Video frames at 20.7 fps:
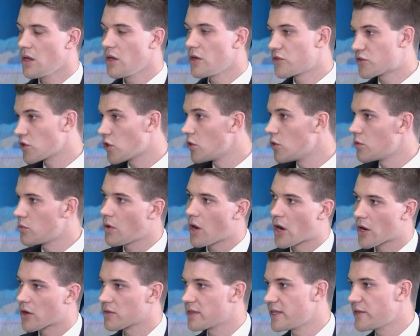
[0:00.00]
So
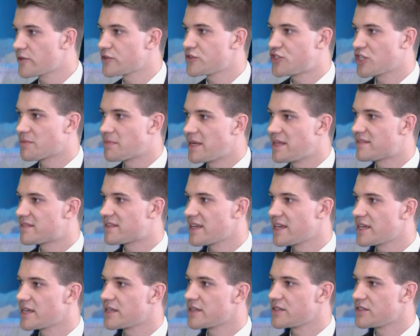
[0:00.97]
our leader Jagmeet
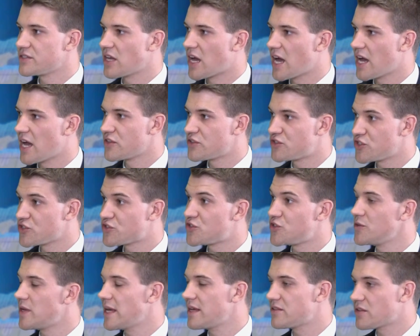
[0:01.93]
Singh just
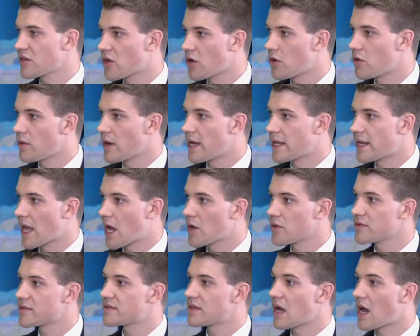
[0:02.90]
2 days ago
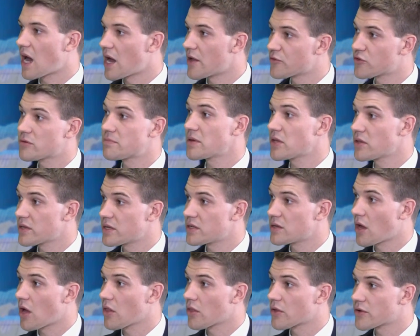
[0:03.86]
announced $100 billion
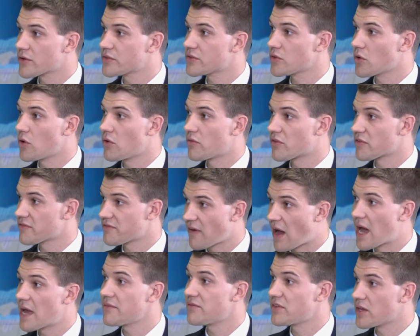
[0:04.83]
over
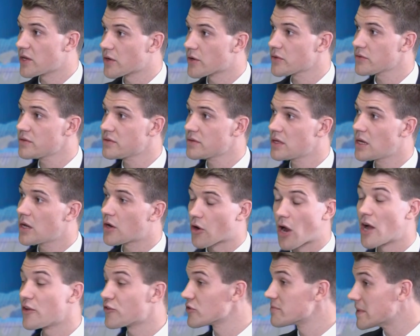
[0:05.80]
5 years, or
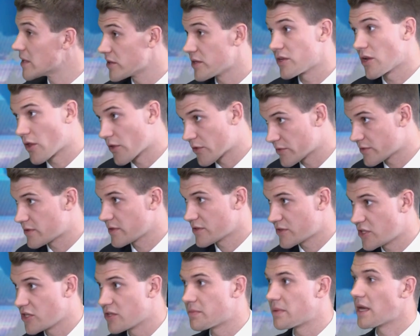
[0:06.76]
$100 million,
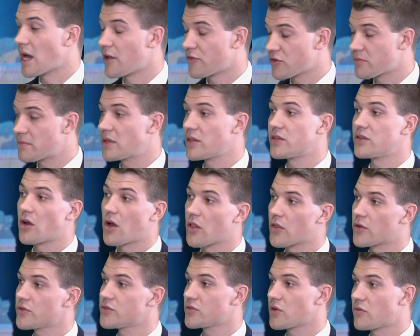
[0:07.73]
excuse me, $100 million
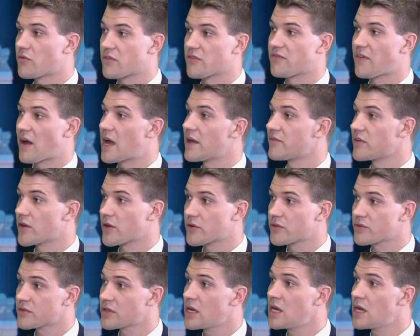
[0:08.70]
over 5 years